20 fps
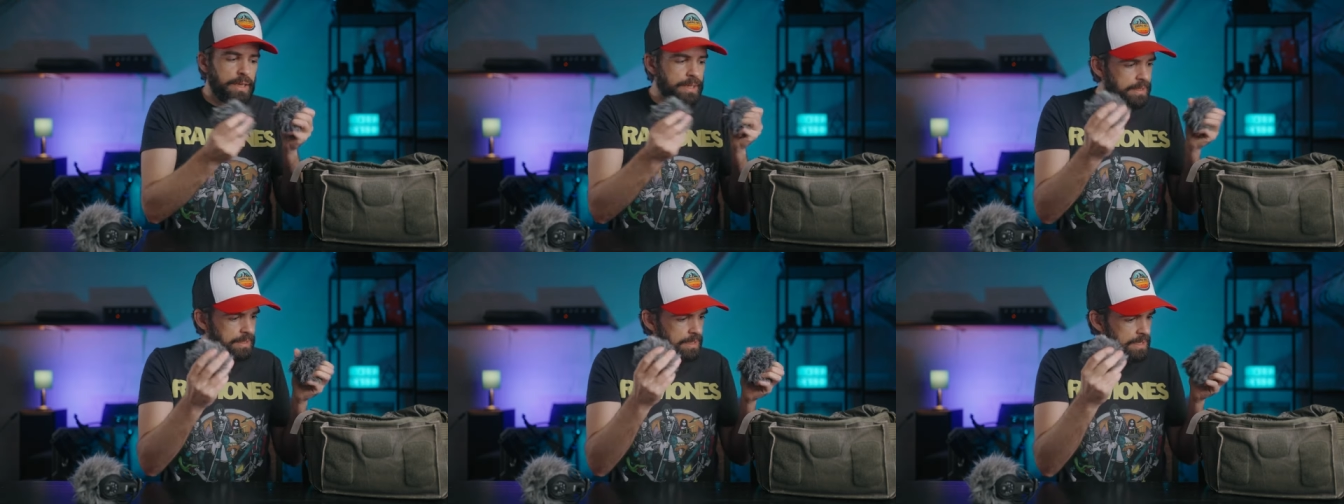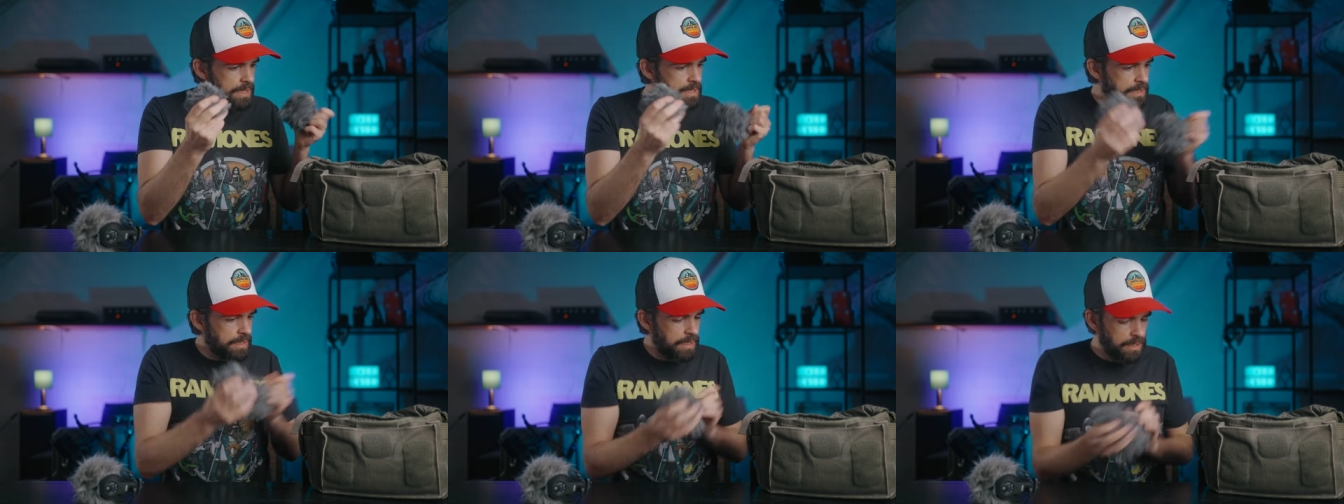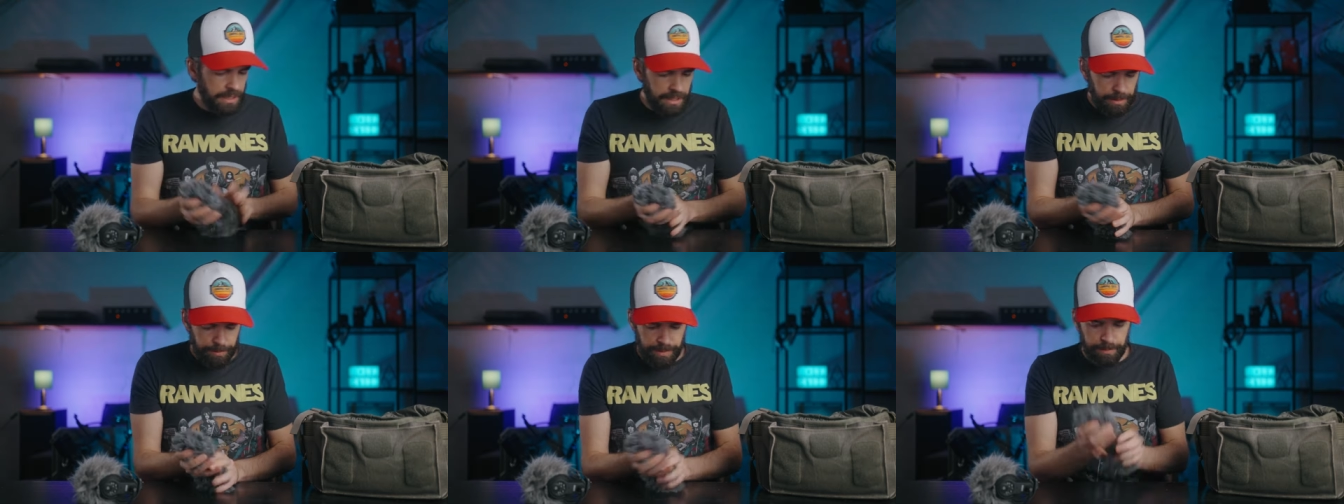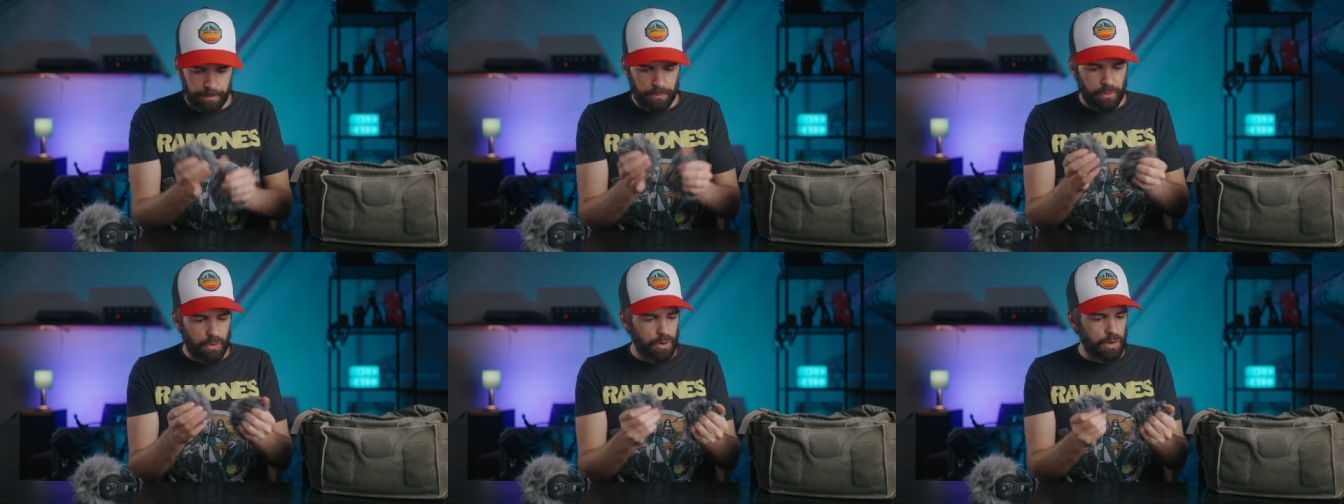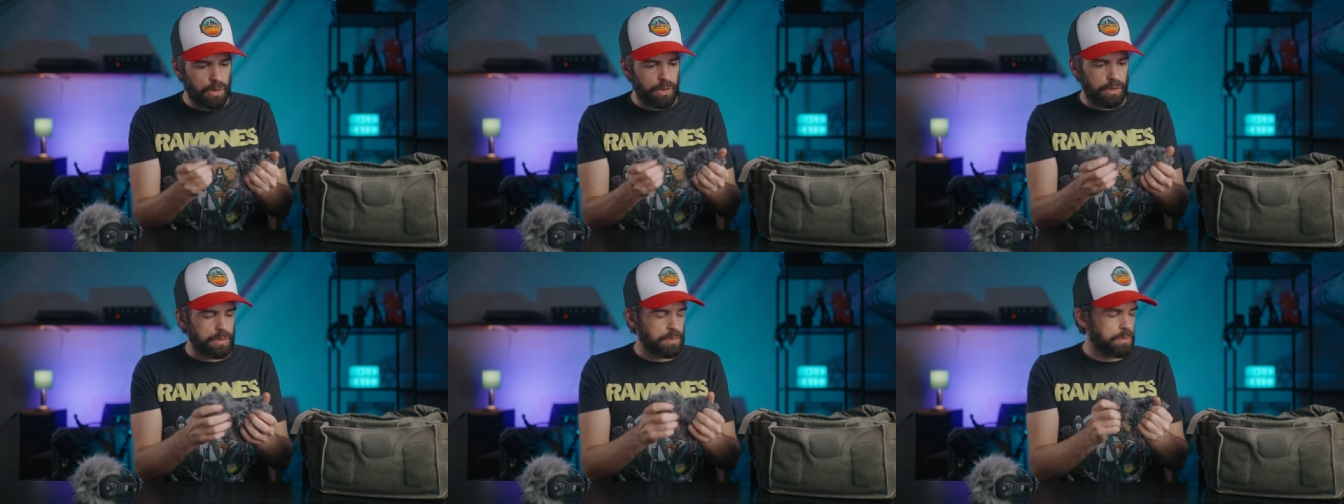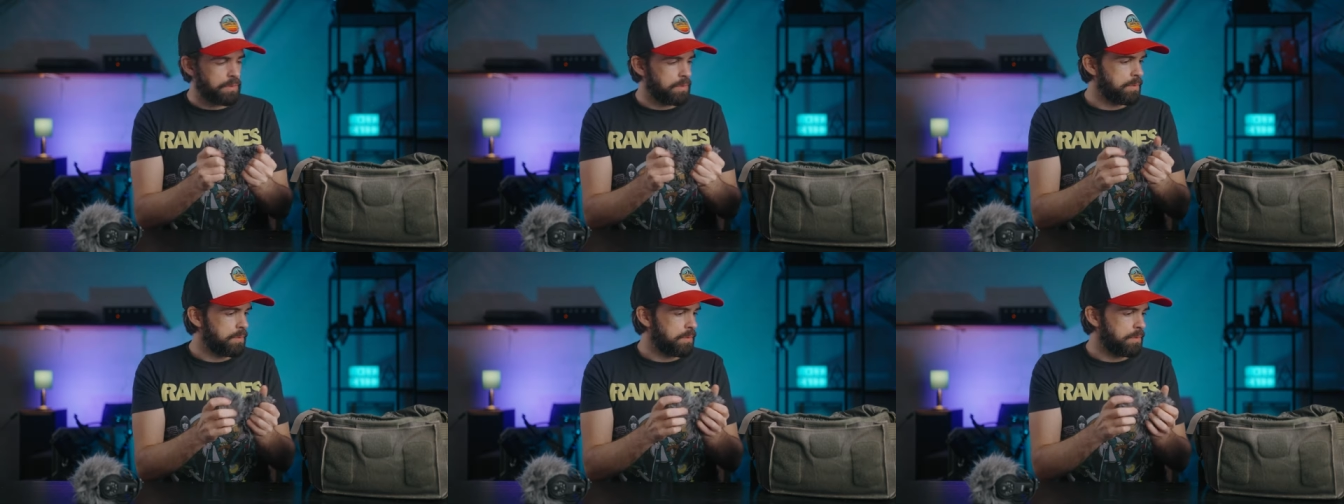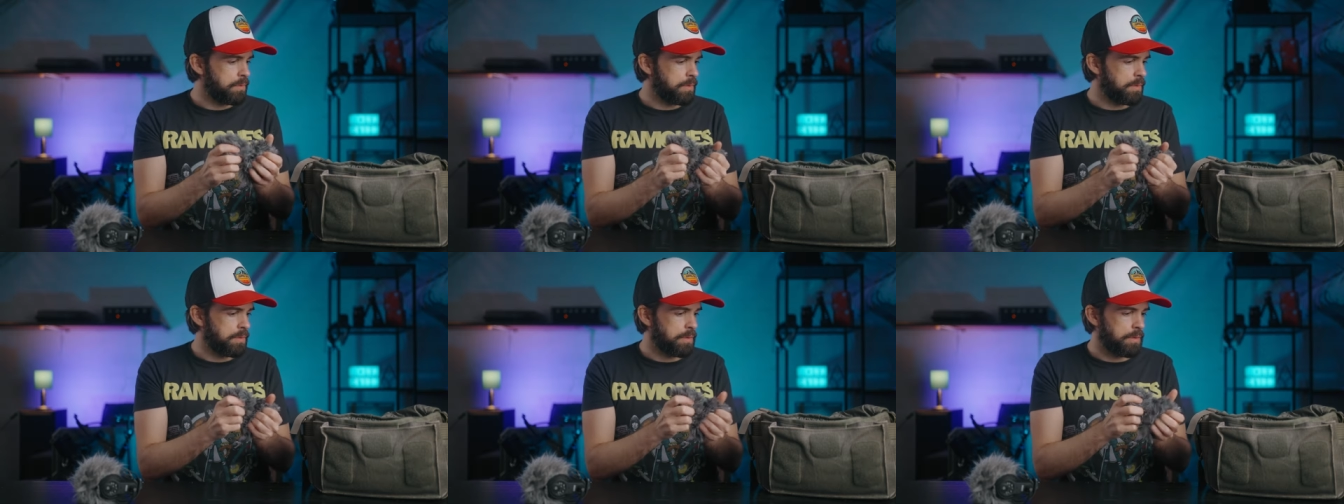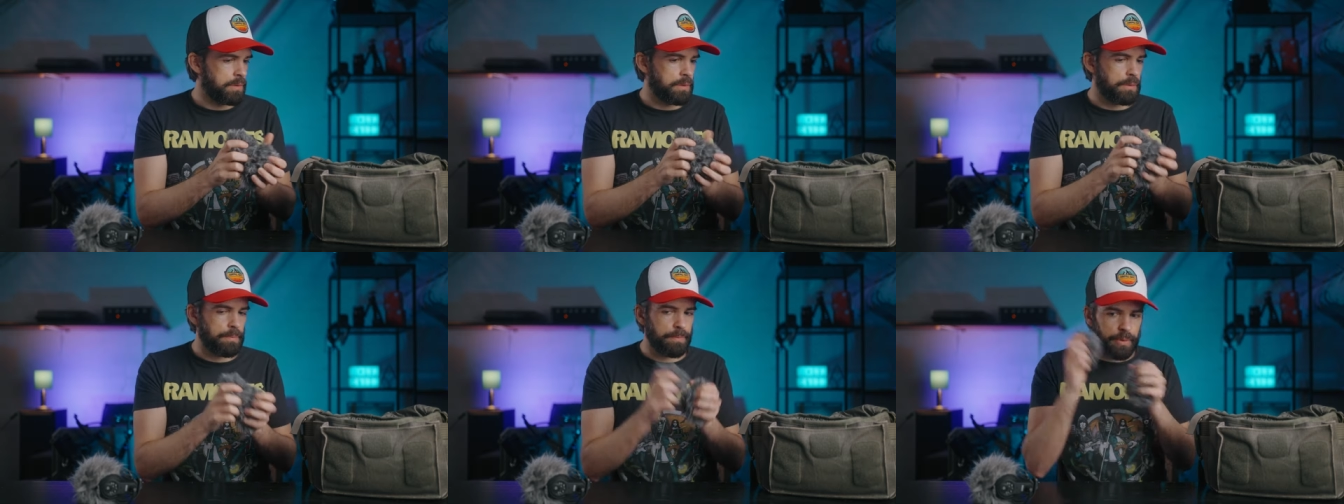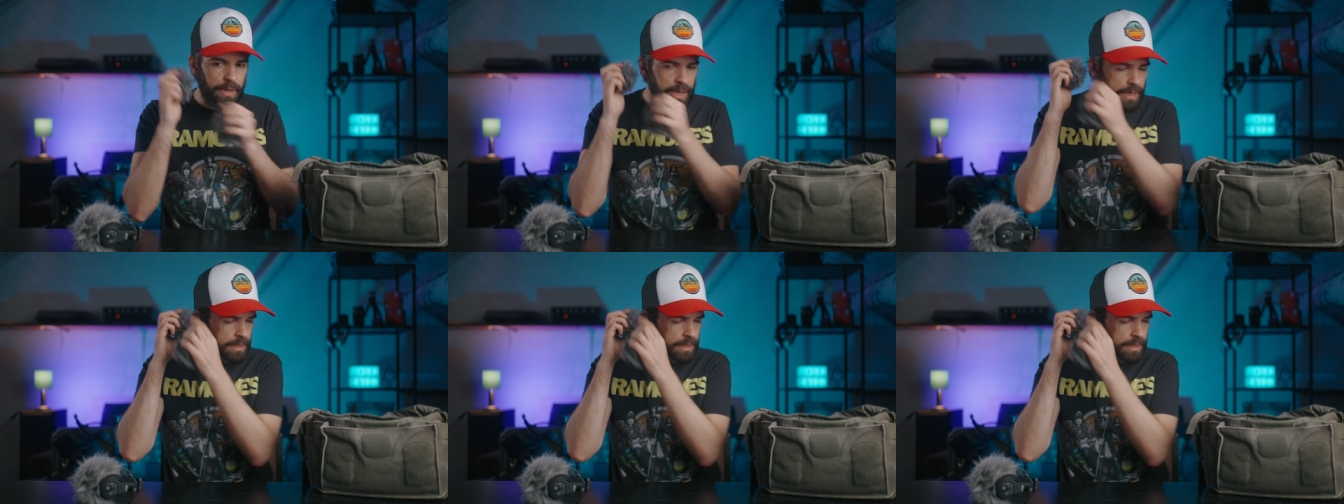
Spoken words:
These a little bit more, but